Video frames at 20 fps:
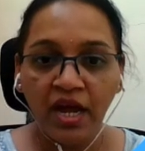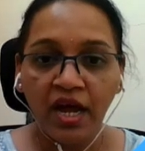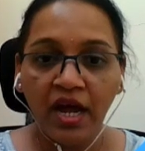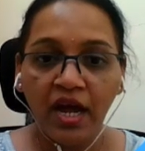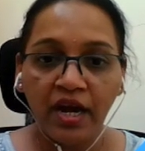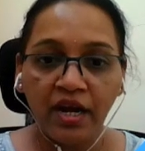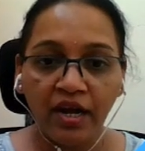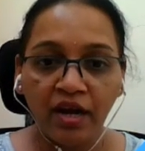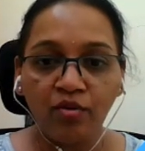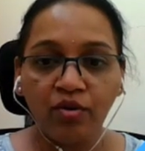
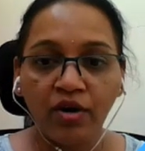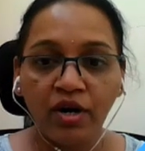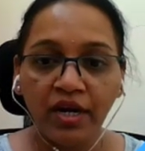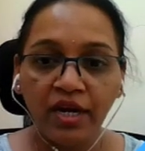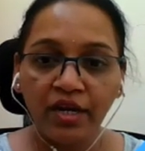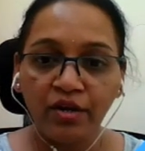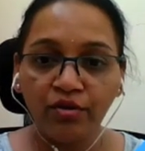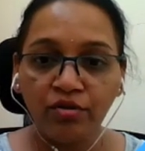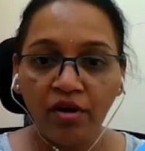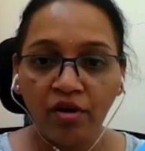And now
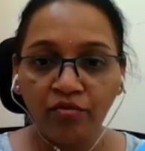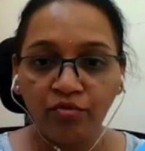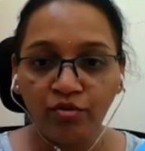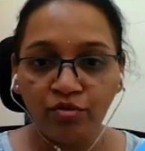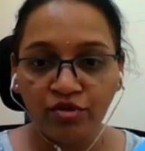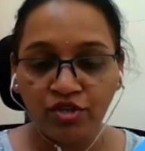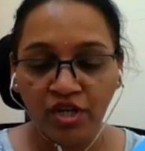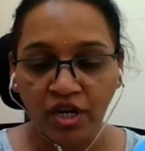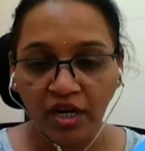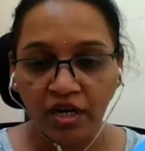again you have to
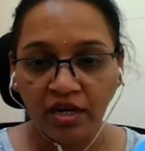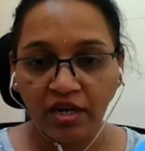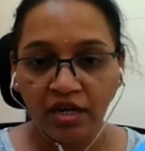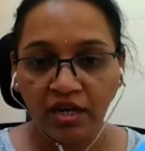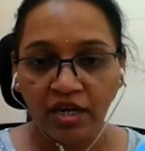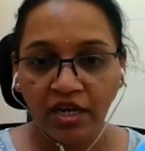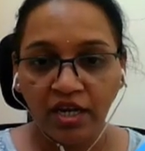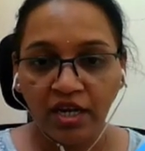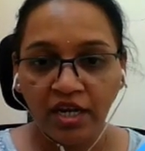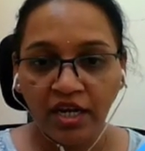check
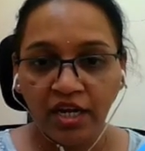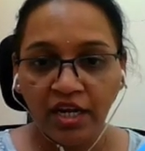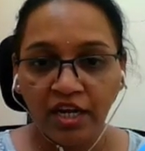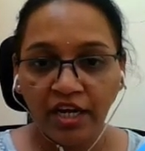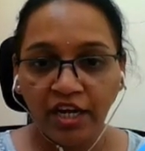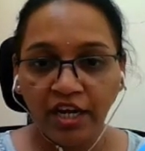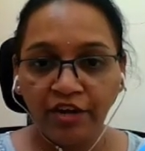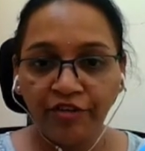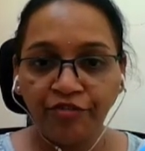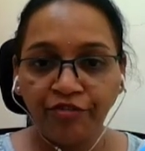
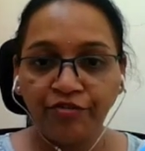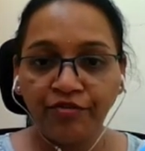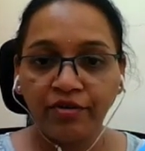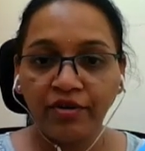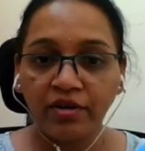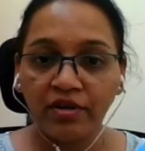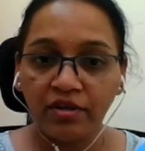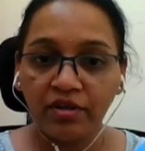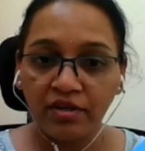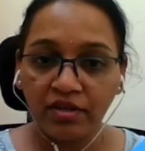if
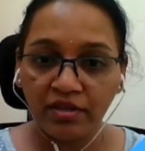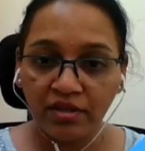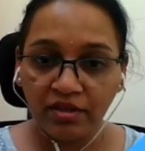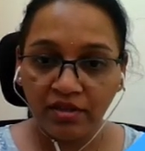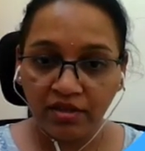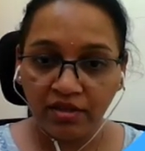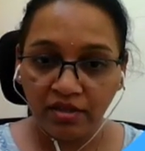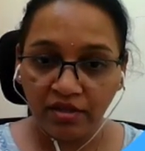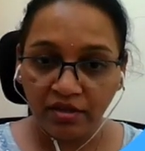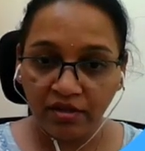
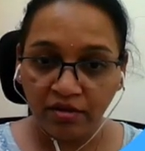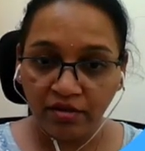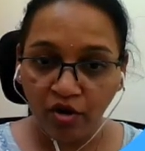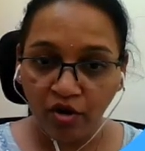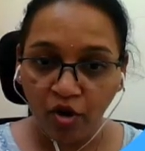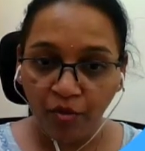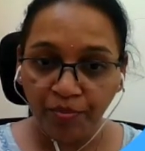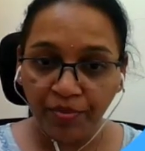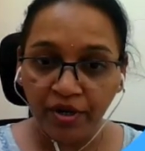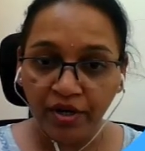the
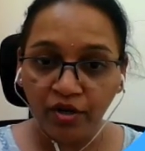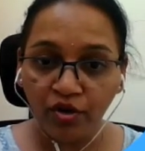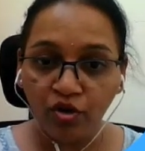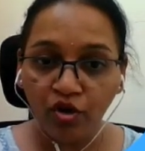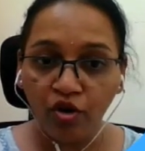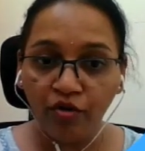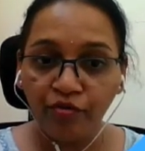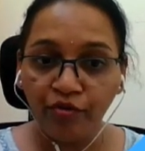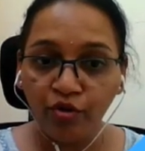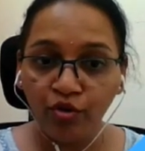operator
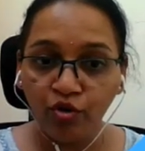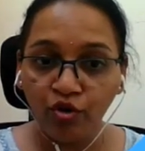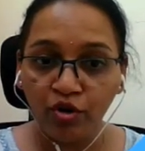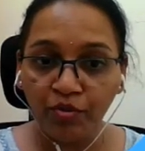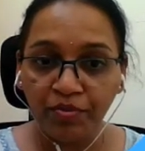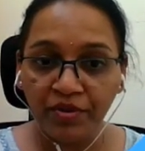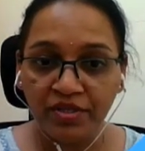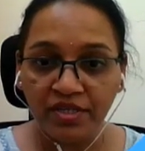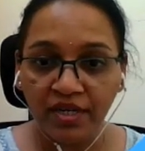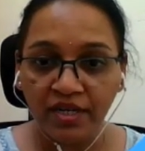of lower
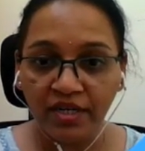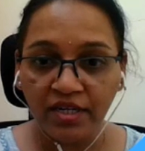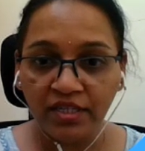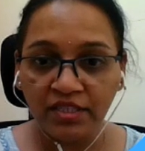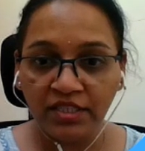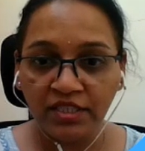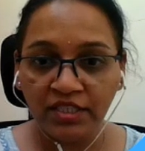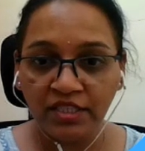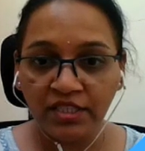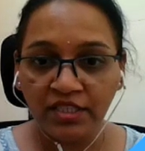
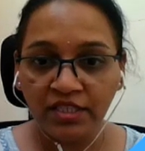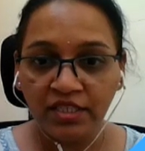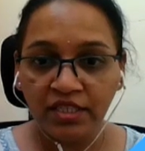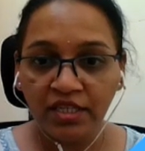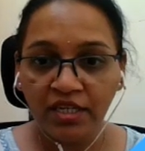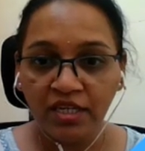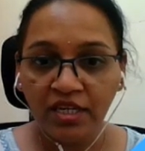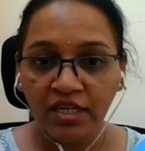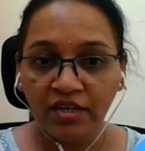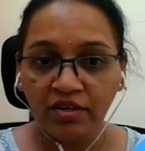precedence
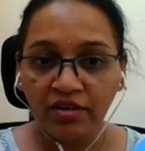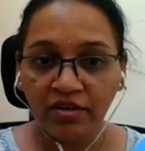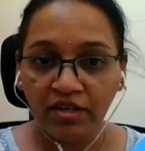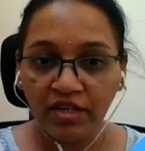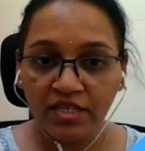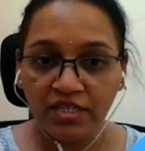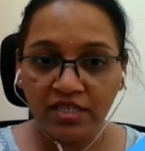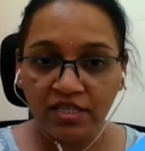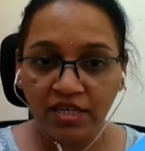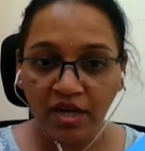
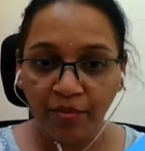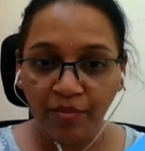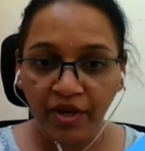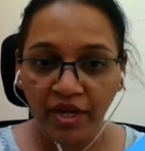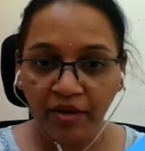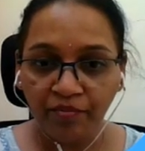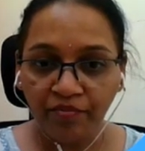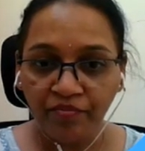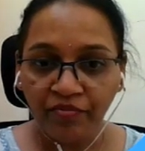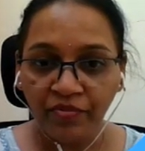is coming,
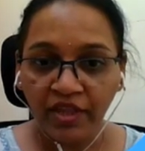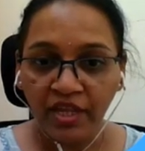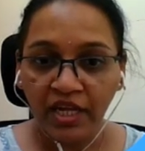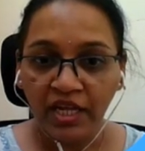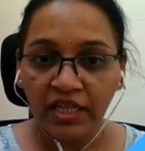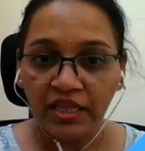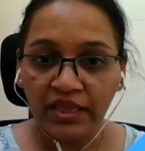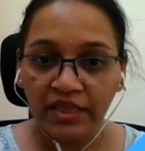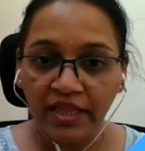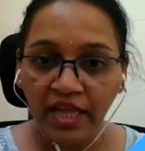
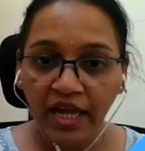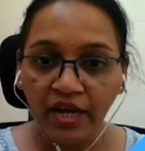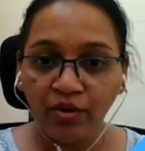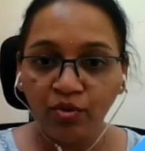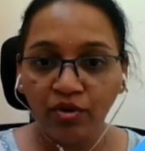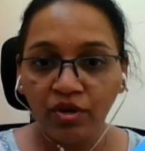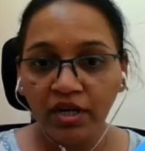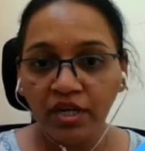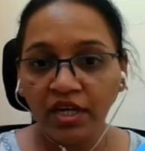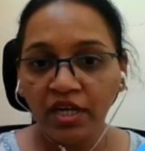then
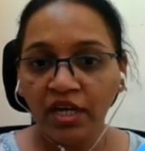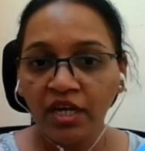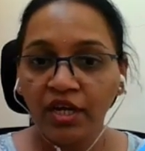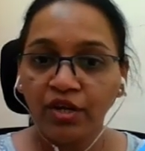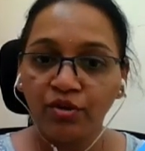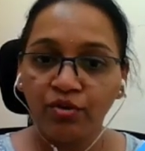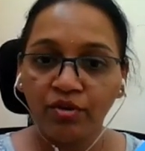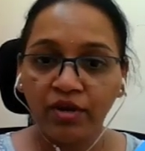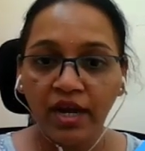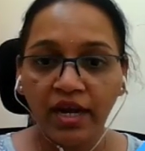only
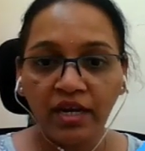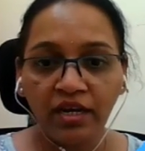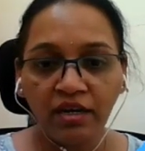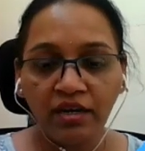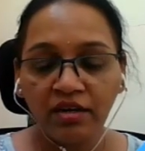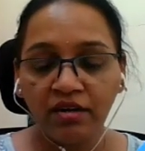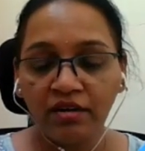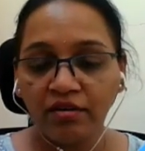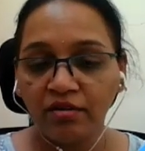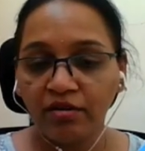you can
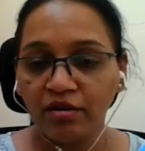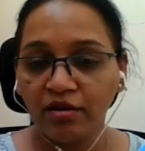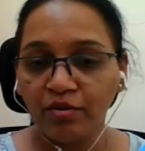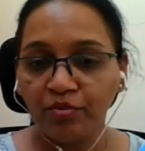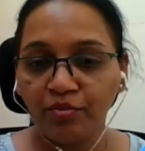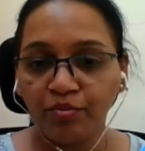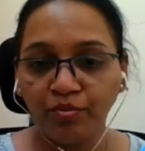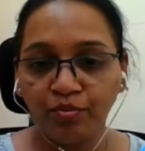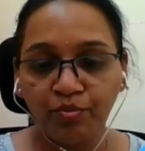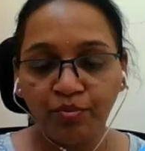
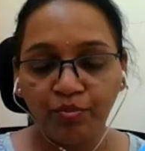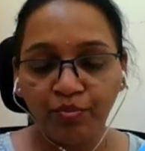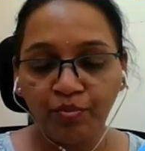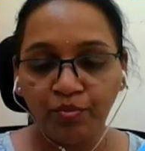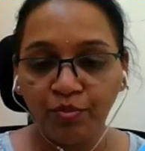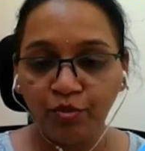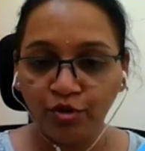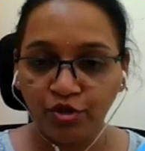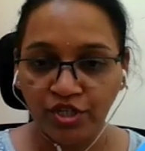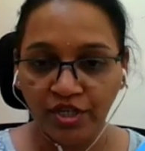
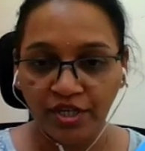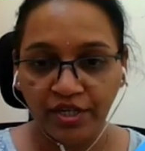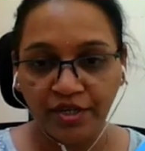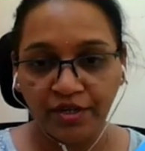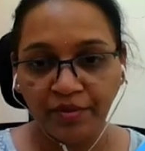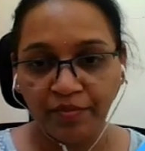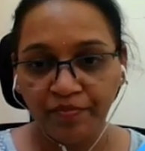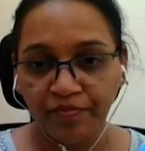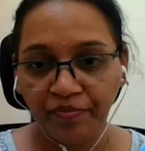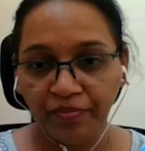push it.
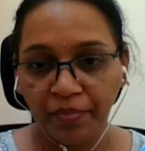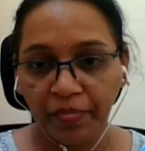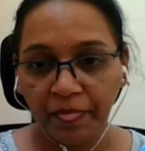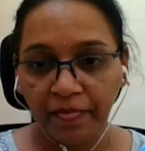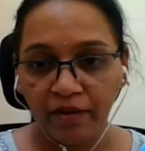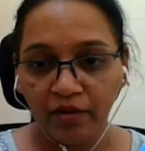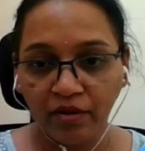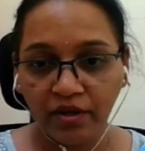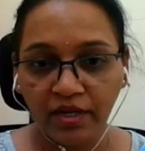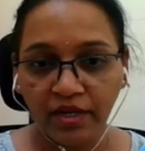
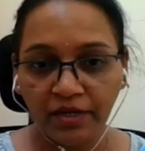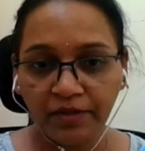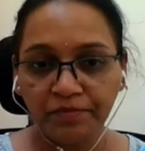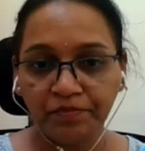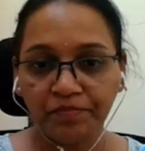Okay.